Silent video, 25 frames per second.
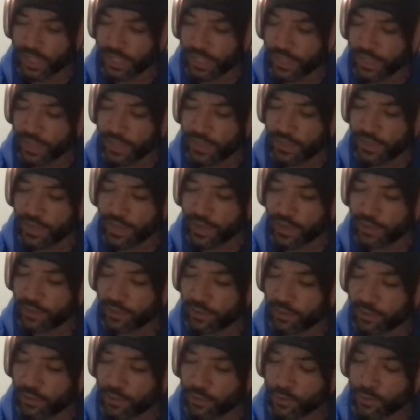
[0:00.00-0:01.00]
He'd gotten
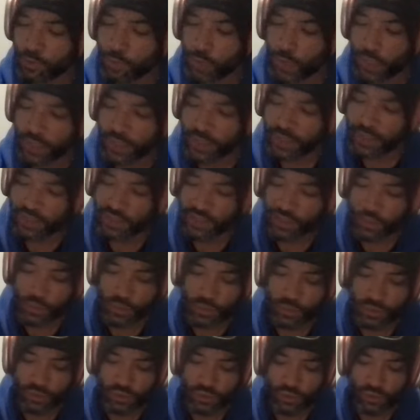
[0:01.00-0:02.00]
to where he
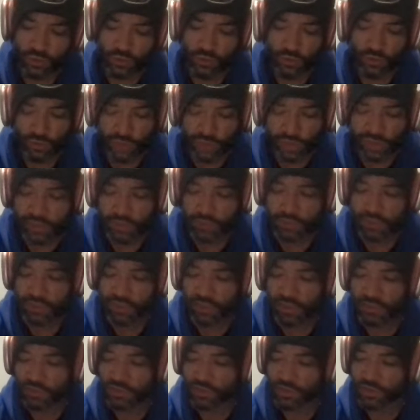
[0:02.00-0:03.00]
would drink
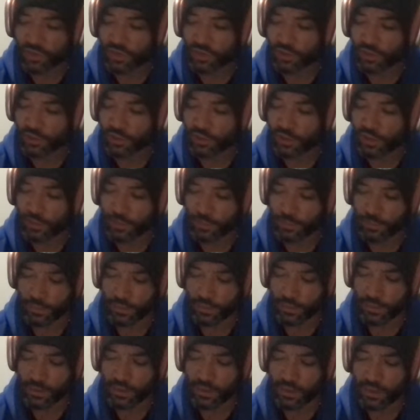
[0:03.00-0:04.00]
himself to sleep
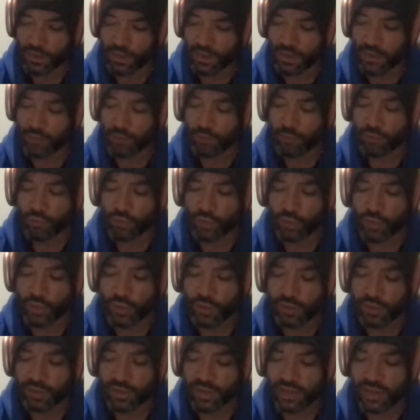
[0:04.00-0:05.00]
in
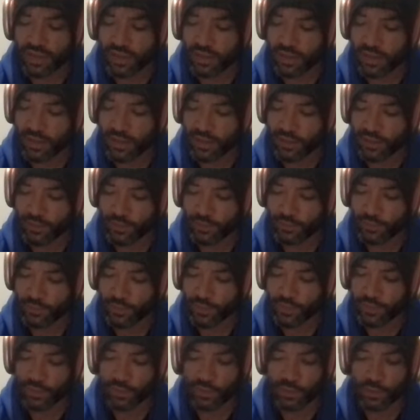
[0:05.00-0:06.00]
broad daylight
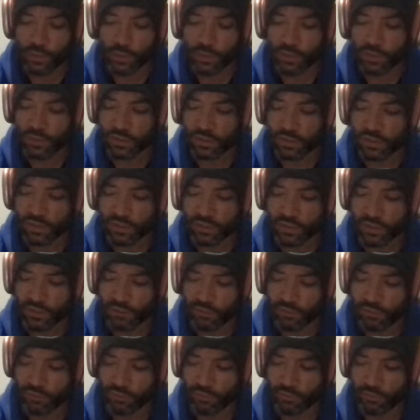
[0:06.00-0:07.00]
in someone's living
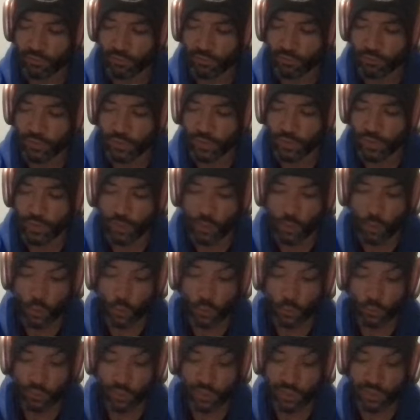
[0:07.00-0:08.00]
room or
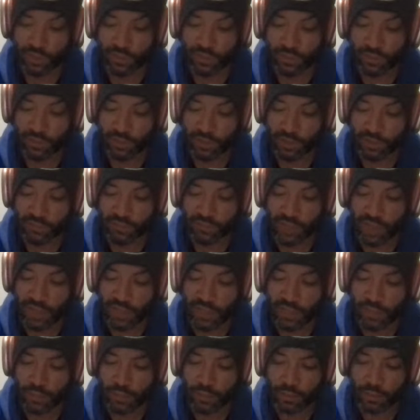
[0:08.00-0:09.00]
break something
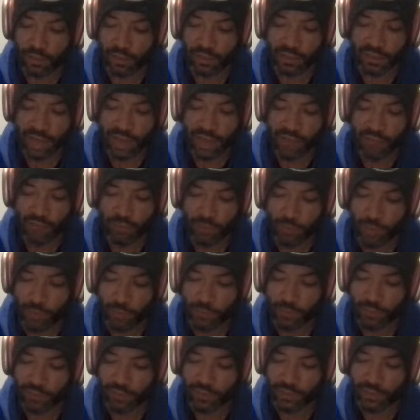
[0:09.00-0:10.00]
valuable and not
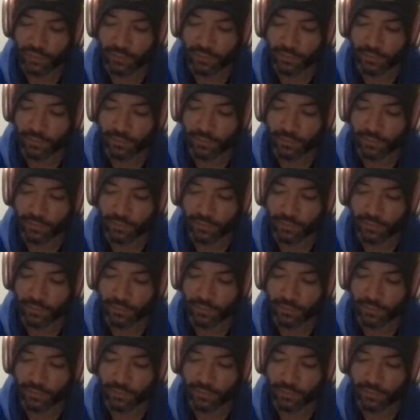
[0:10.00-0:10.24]
remember it.